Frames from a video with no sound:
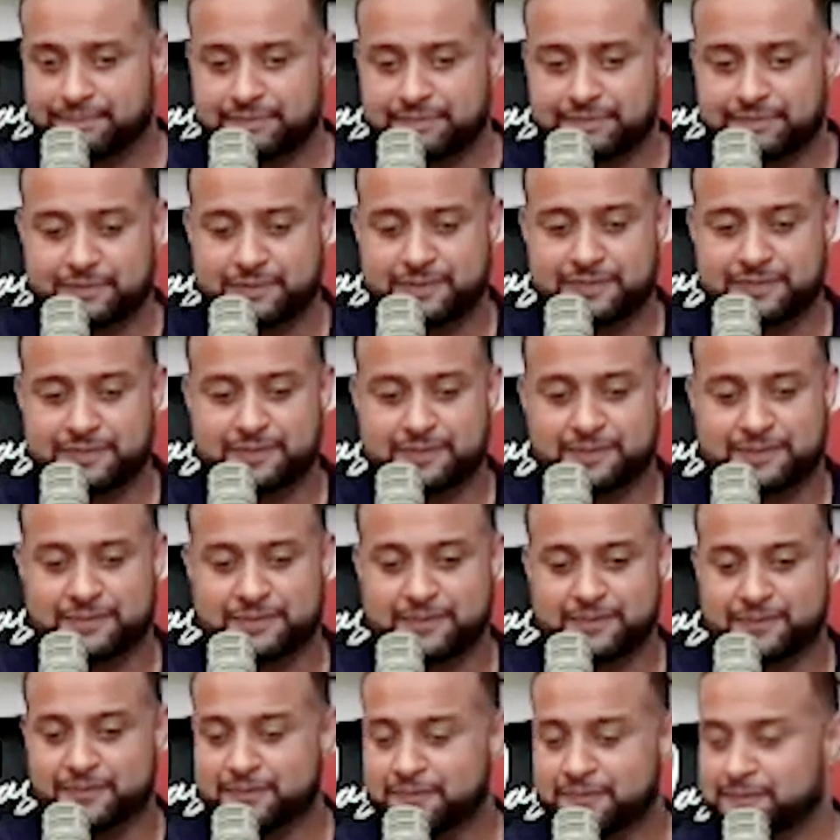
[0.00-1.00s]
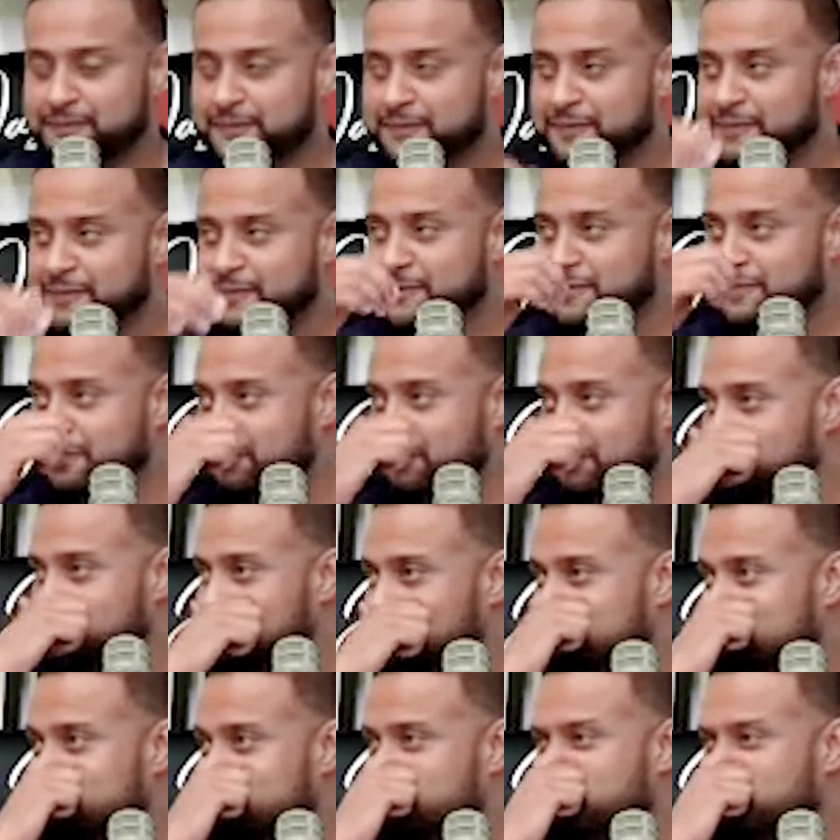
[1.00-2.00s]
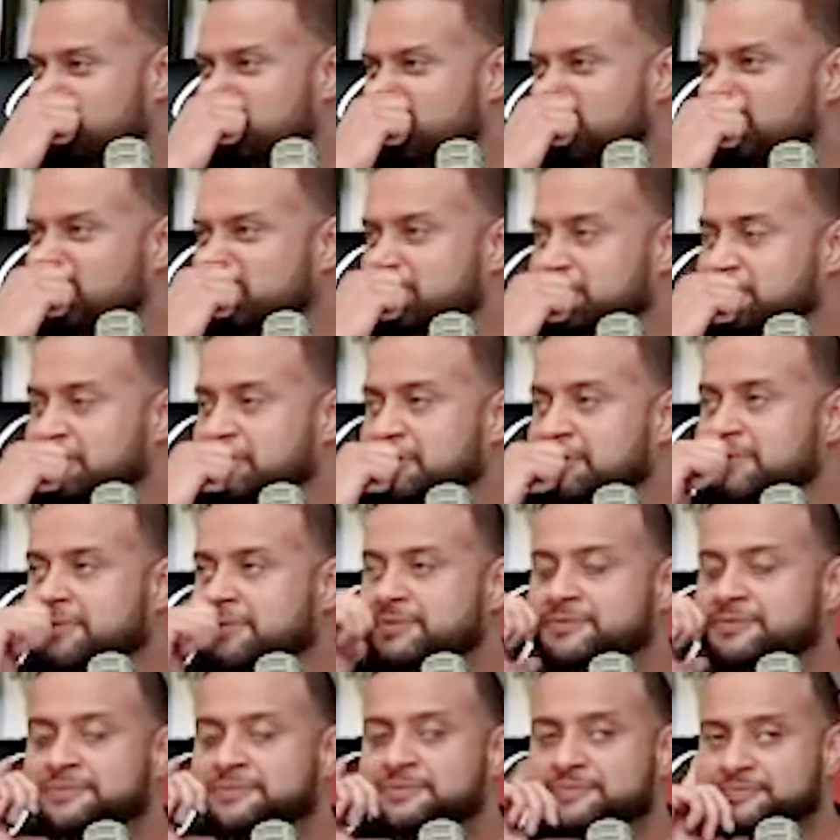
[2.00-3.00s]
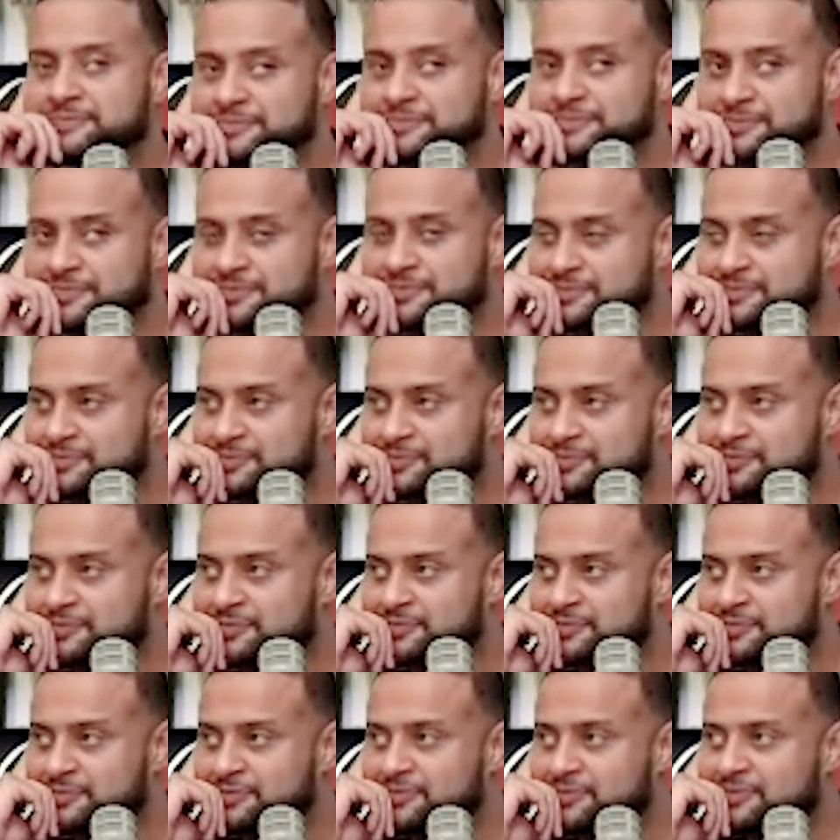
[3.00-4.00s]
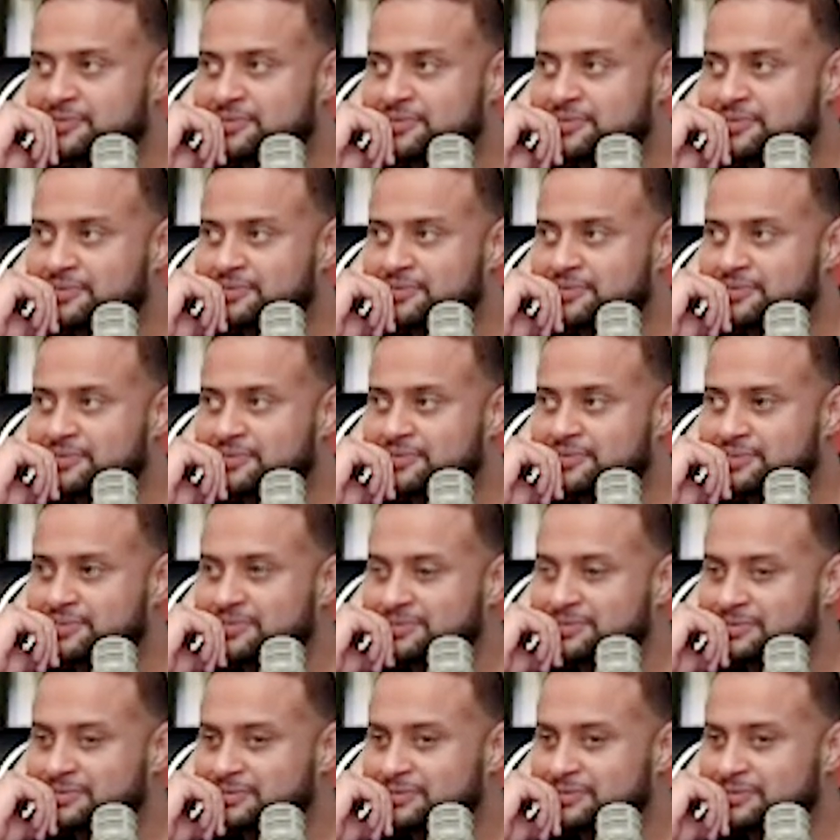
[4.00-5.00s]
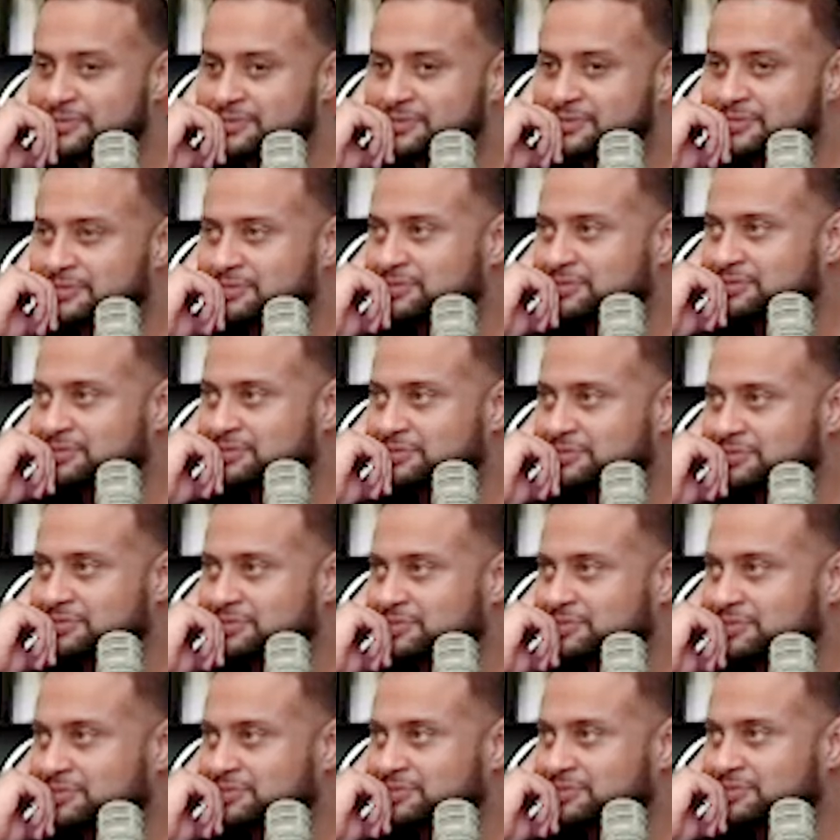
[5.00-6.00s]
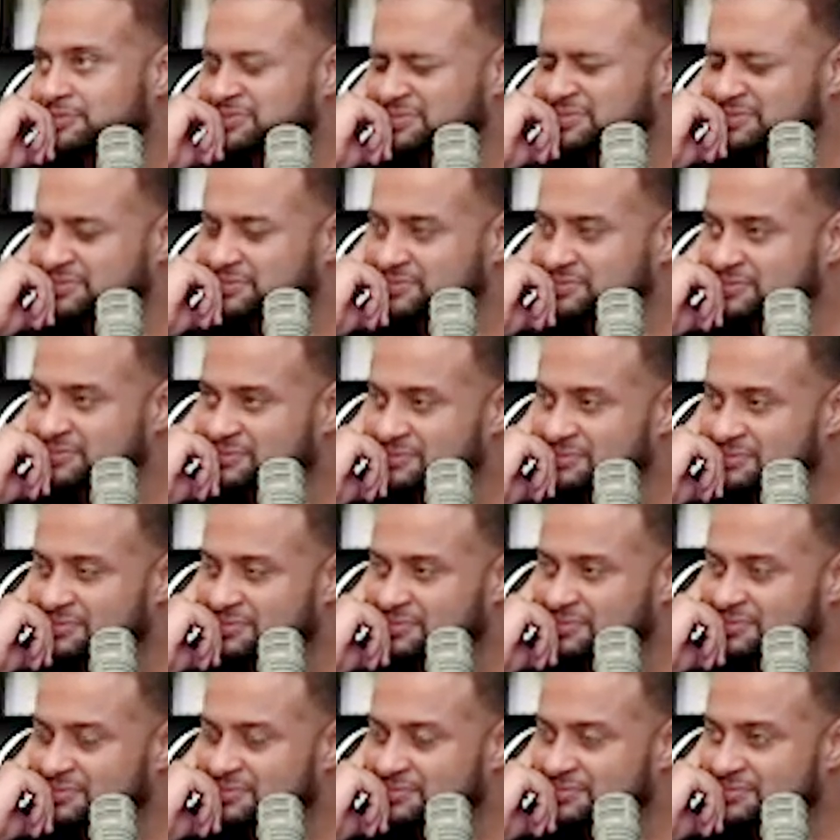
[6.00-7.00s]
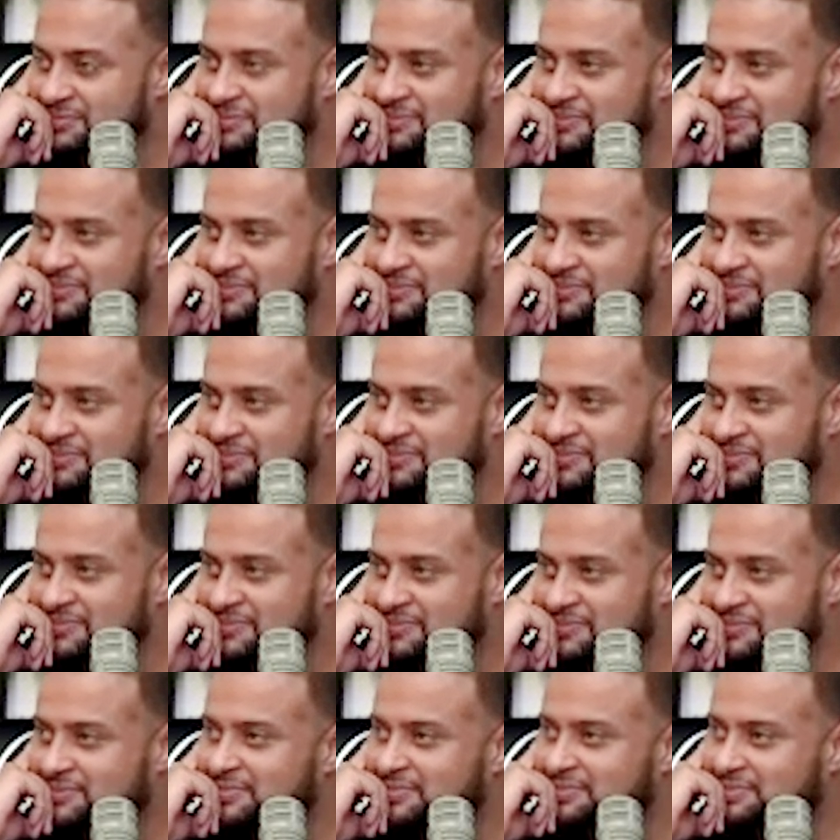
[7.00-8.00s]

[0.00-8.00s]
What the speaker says: [no speech]